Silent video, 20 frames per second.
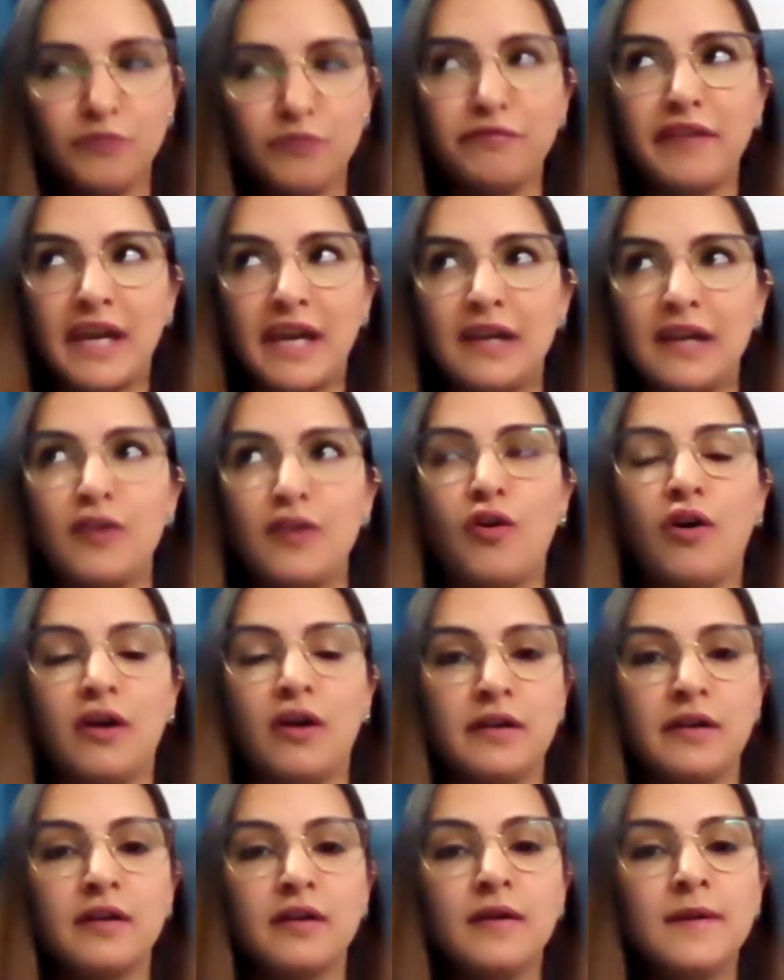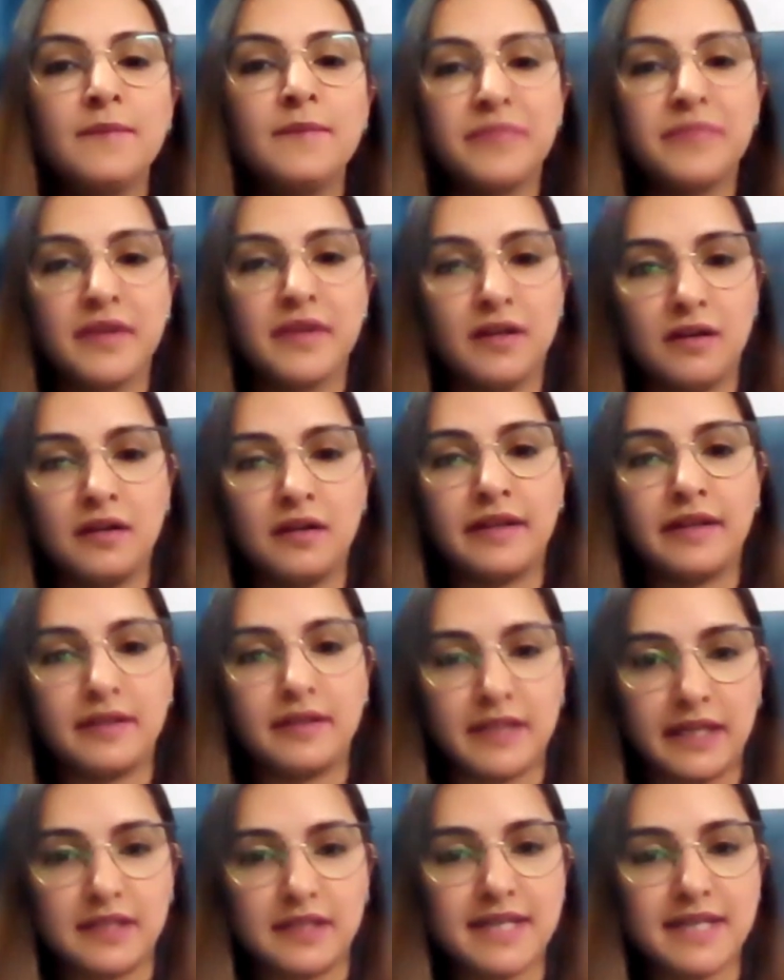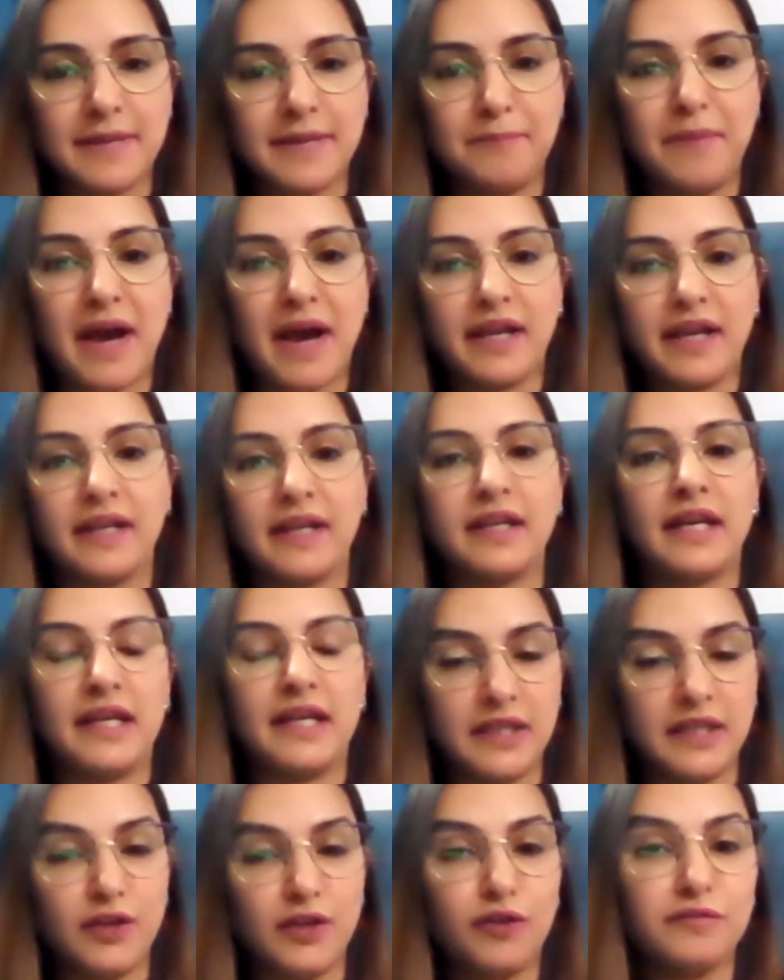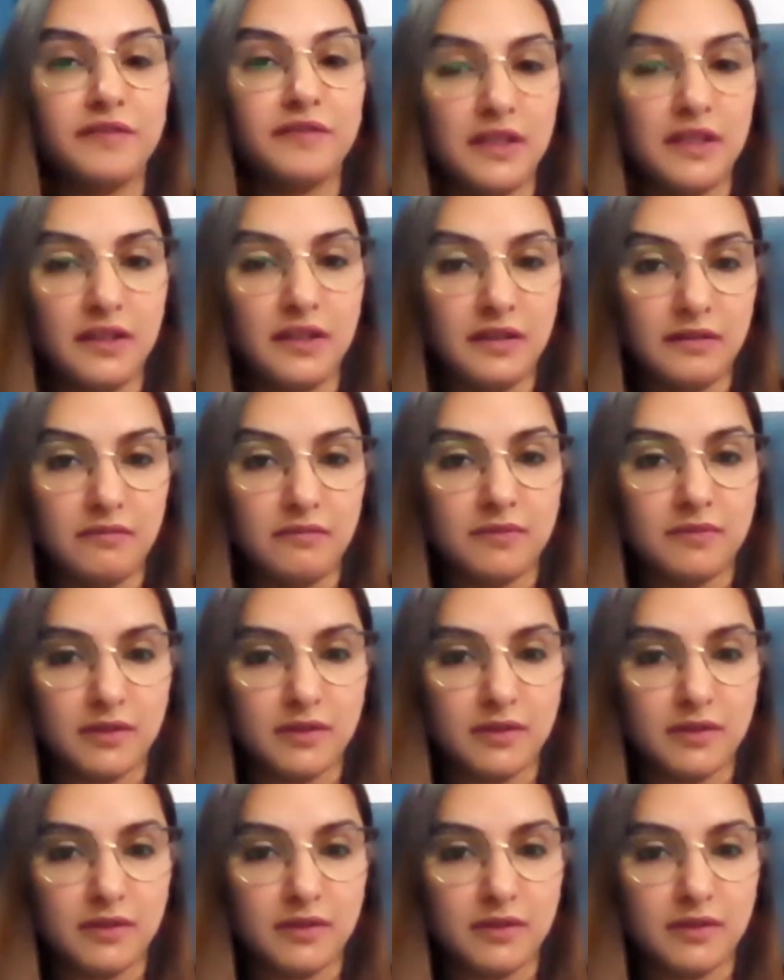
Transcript: fail or take a step back at any of the